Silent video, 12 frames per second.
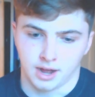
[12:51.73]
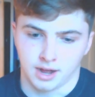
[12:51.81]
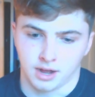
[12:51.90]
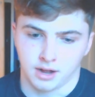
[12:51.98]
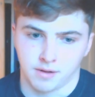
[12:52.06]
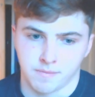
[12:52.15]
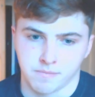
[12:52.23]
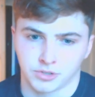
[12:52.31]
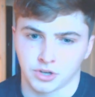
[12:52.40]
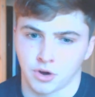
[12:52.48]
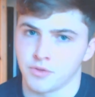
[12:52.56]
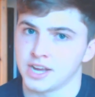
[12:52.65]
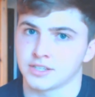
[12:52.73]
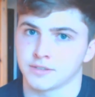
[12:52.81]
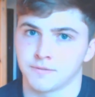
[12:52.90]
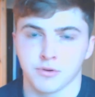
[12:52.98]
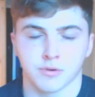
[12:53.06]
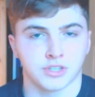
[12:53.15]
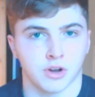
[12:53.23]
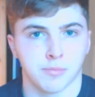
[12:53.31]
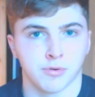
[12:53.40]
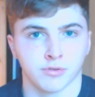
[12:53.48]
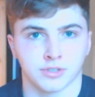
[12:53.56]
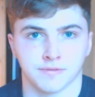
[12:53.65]
Um, so there's a few
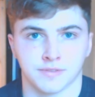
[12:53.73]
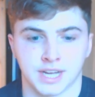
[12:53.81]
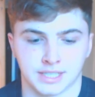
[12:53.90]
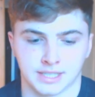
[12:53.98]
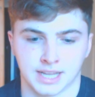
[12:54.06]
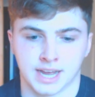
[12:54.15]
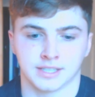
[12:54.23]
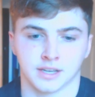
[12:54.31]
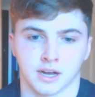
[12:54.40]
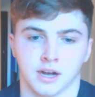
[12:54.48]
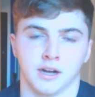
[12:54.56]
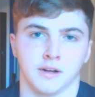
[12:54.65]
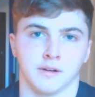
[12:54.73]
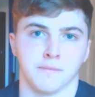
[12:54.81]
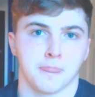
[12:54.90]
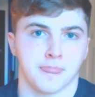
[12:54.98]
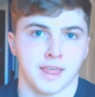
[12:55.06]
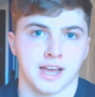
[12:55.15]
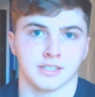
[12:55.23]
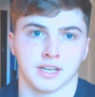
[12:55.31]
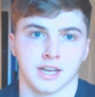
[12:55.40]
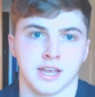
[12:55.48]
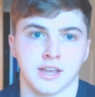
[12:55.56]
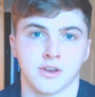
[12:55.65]
examples of this. There's a there's
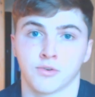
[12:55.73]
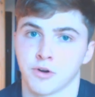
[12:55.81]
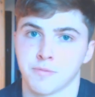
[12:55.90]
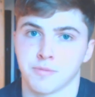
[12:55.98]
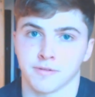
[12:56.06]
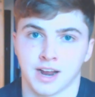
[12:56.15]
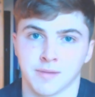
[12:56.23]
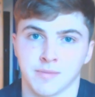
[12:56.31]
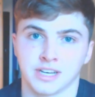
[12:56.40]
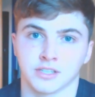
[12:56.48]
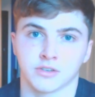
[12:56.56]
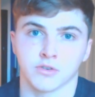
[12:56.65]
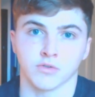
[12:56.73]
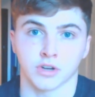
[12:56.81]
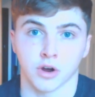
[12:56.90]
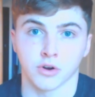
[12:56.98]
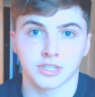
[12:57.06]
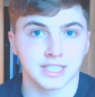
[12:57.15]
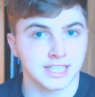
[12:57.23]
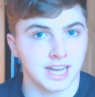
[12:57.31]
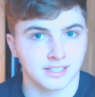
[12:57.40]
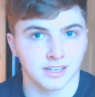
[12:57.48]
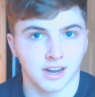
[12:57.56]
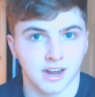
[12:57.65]
a group of animators called Ghost
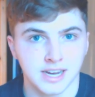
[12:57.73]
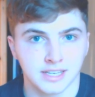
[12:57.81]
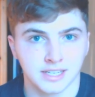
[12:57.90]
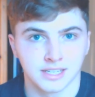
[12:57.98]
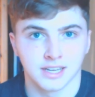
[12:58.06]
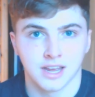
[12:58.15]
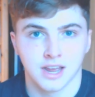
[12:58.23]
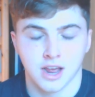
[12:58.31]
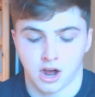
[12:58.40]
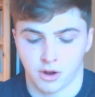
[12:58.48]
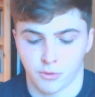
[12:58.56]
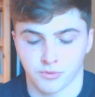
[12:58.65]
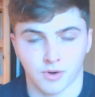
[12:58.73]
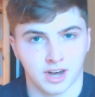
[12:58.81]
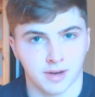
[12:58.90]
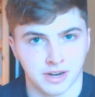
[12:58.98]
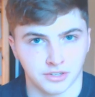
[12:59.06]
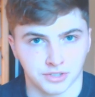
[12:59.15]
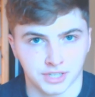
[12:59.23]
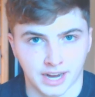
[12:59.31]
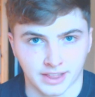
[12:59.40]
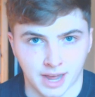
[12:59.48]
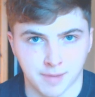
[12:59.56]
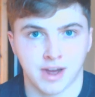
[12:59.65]
Satellite. I would recommend you
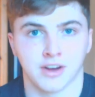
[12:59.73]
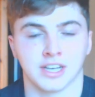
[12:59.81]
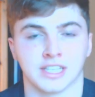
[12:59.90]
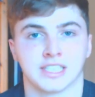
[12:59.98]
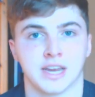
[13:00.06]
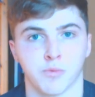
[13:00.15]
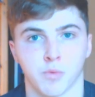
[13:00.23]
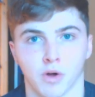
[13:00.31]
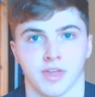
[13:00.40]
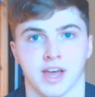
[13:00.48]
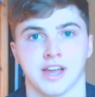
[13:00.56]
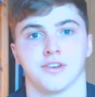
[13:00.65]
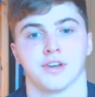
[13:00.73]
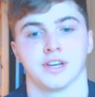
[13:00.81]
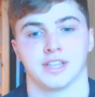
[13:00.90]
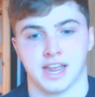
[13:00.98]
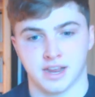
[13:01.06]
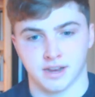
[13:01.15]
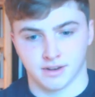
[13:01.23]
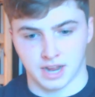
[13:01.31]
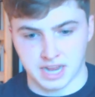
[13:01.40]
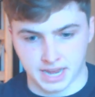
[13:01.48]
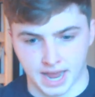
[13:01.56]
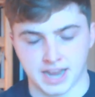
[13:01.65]
check them out and see what they're doing. They
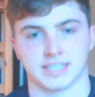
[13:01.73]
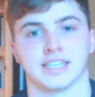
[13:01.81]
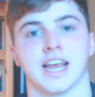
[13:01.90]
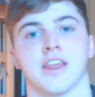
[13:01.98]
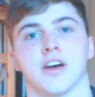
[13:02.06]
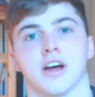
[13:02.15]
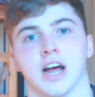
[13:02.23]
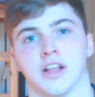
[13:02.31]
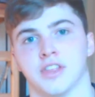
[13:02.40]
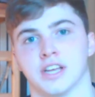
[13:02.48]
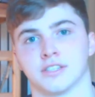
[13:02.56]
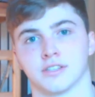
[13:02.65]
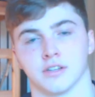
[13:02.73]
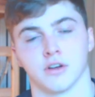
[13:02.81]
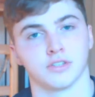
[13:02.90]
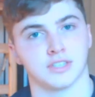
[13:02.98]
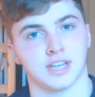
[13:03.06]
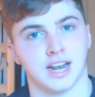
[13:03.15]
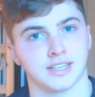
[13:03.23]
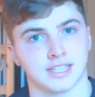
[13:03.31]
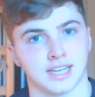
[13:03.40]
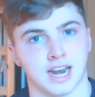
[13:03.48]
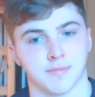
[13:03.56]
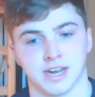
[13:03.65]
like get together and there's loads of
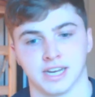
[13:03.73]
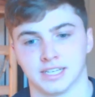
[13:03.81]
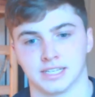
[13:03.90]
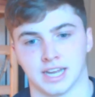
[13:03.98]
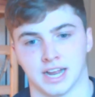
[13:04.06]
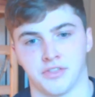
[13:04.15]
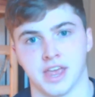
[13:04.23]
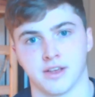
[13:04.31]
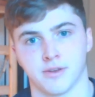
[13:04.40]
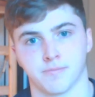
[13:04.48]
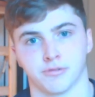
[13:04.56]
talented animators and they